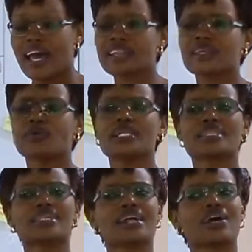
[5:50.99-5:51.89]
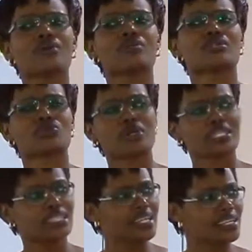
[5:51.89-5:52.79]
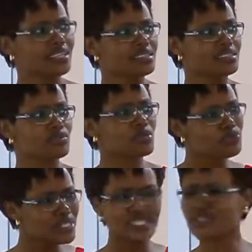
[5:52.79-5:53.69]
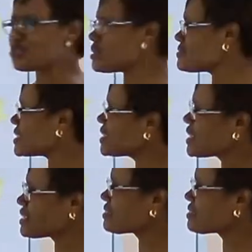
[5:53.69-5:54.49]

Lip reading: And the one thing I always wonder is, what will he do after he